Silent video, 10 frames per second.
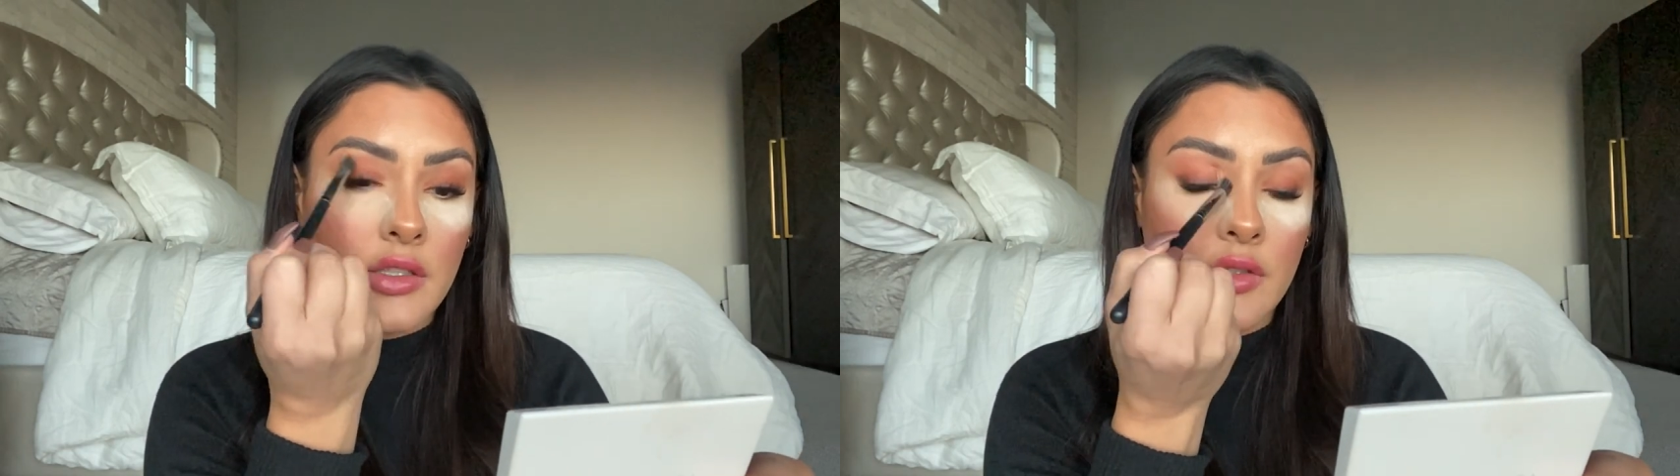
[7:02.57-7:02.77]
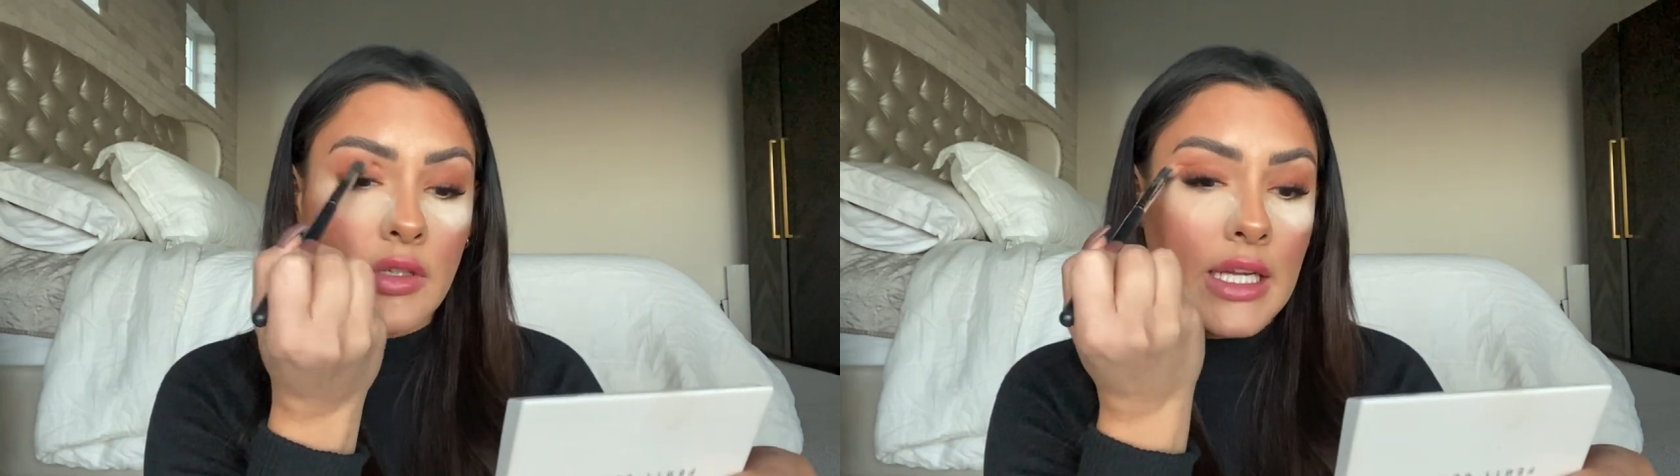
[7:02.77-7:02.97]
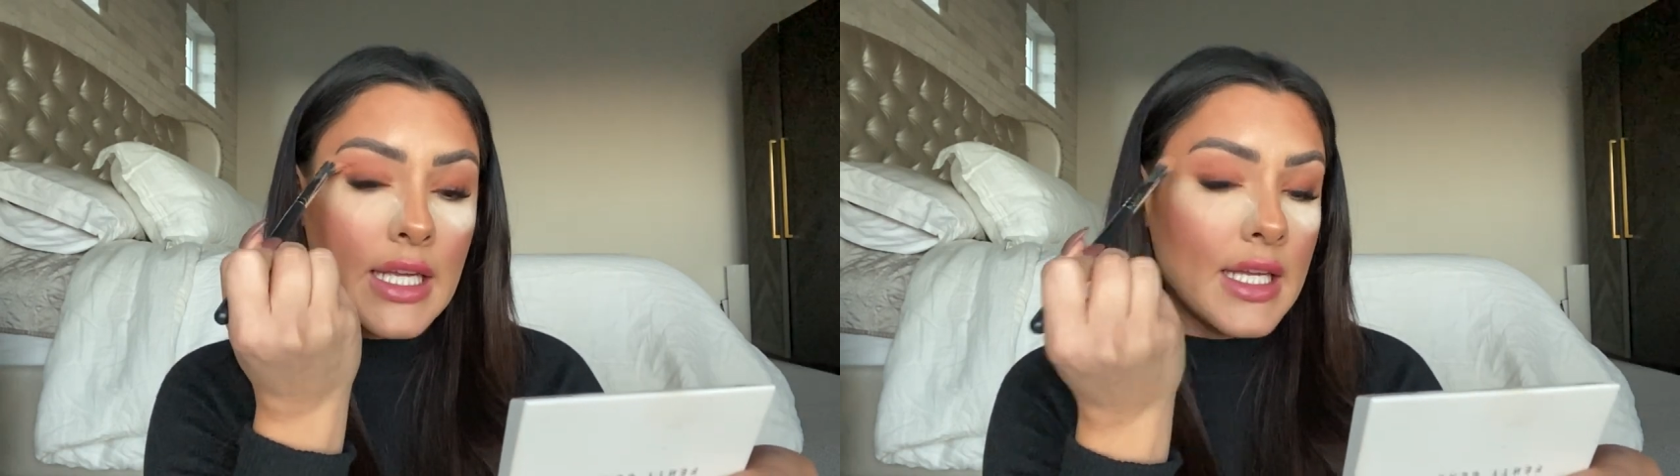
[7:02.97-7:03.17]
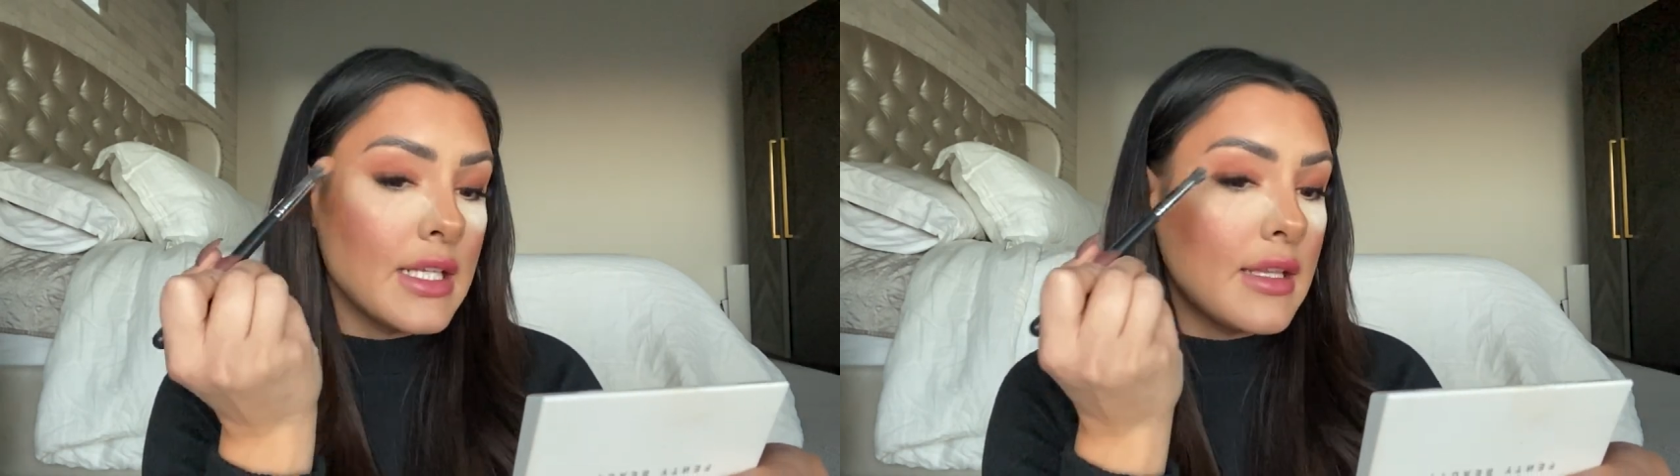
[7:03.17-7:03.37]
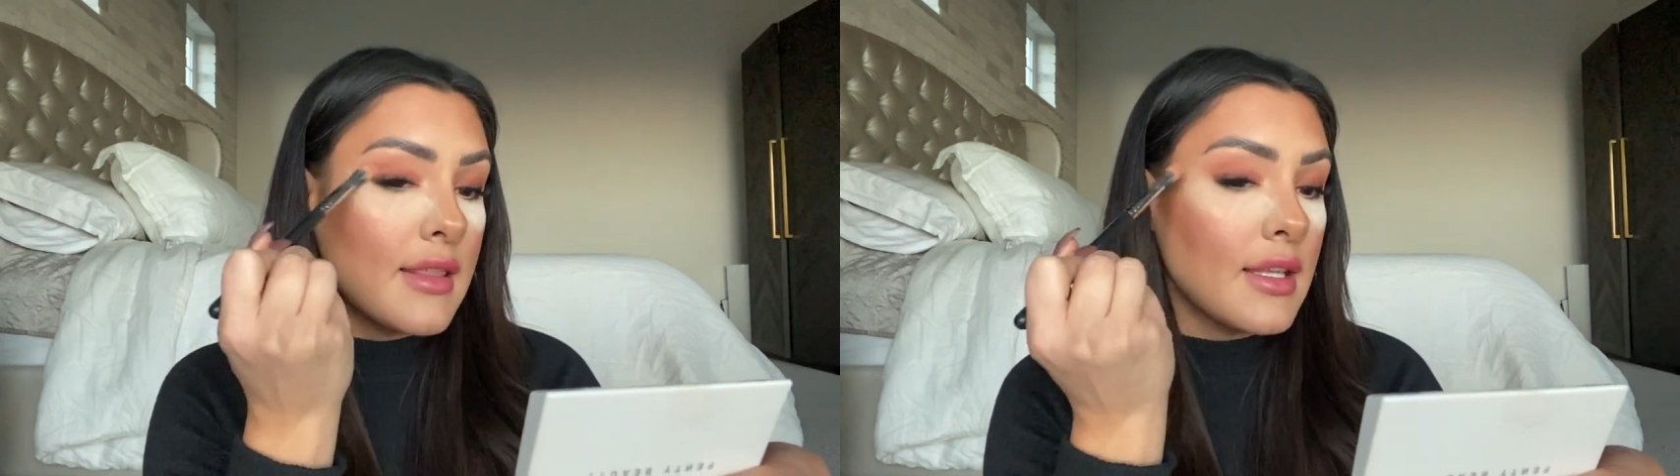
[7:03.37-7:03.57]
create
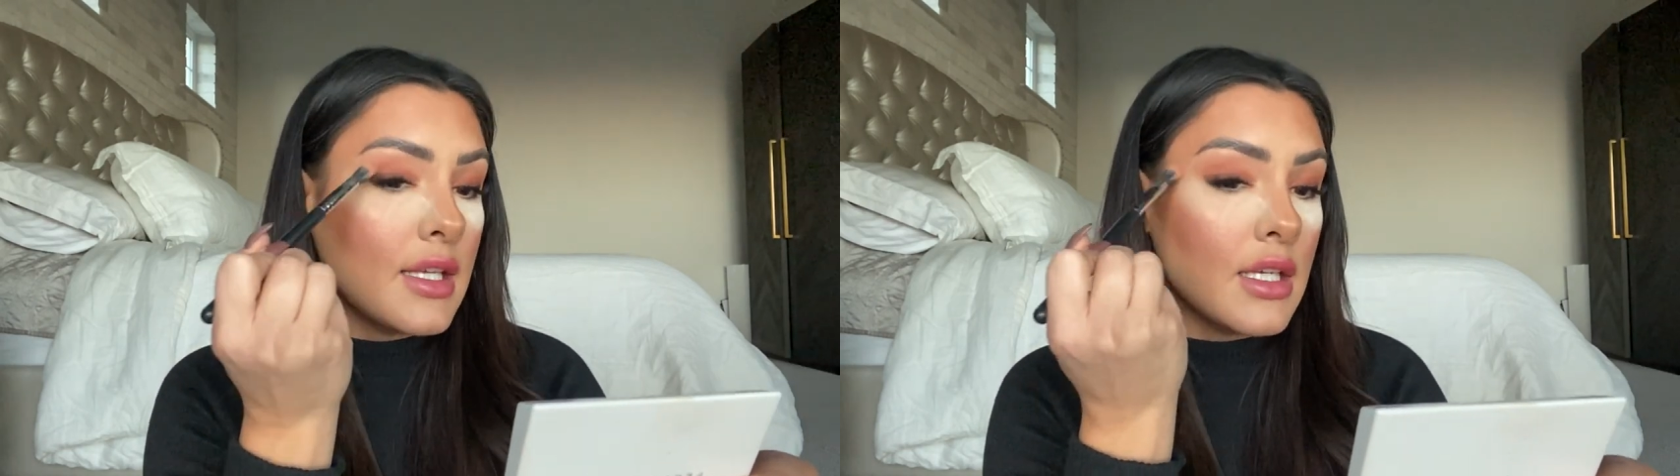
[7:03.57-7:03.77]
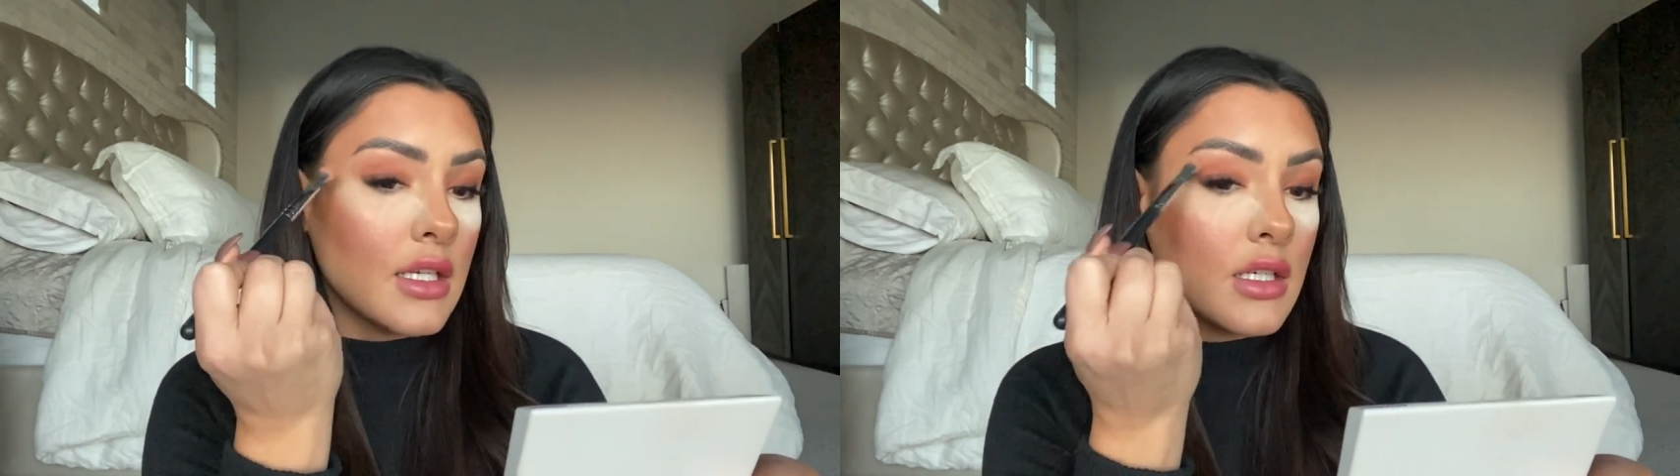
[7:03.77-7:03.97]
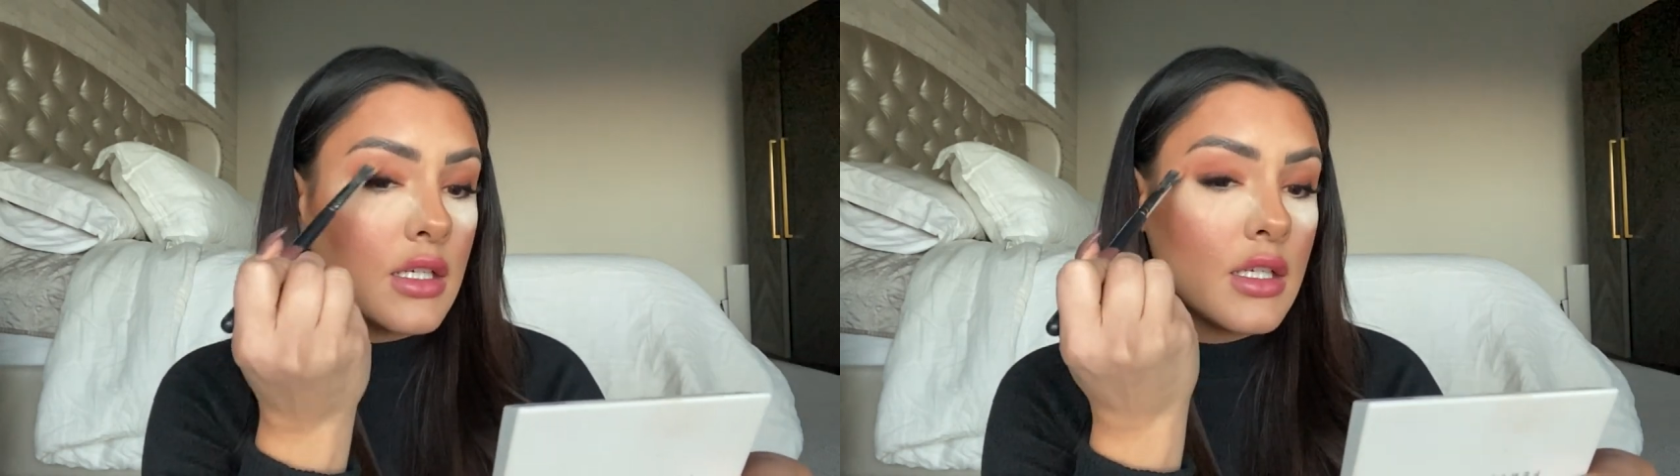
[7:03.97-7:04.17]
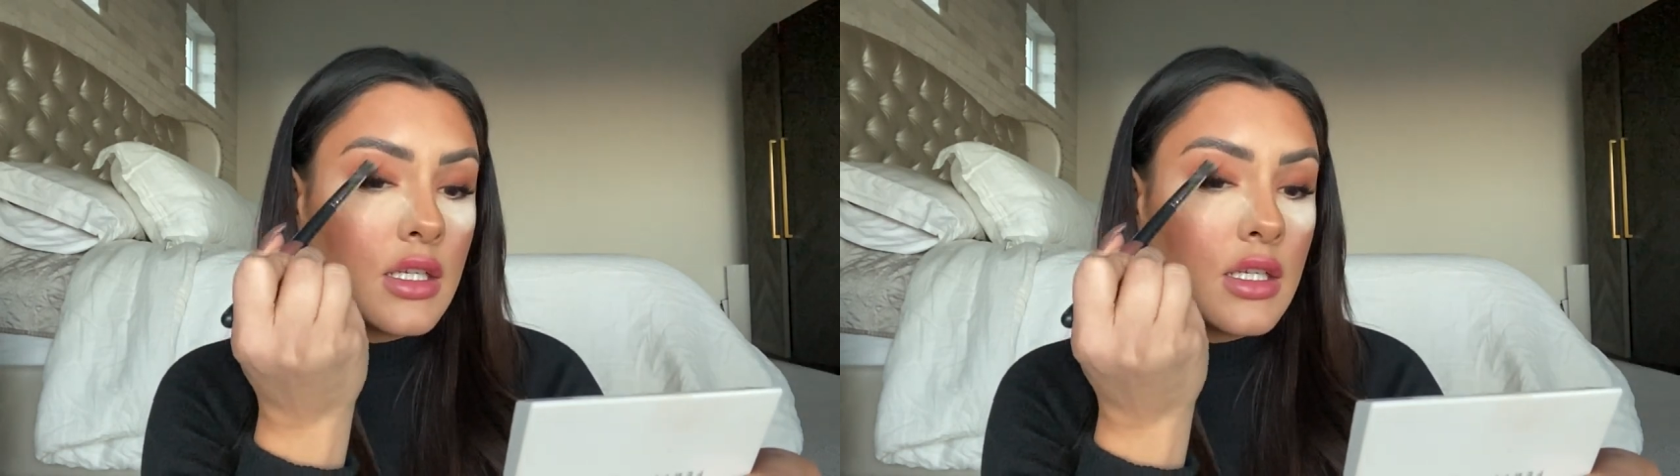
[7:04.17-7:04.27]
anything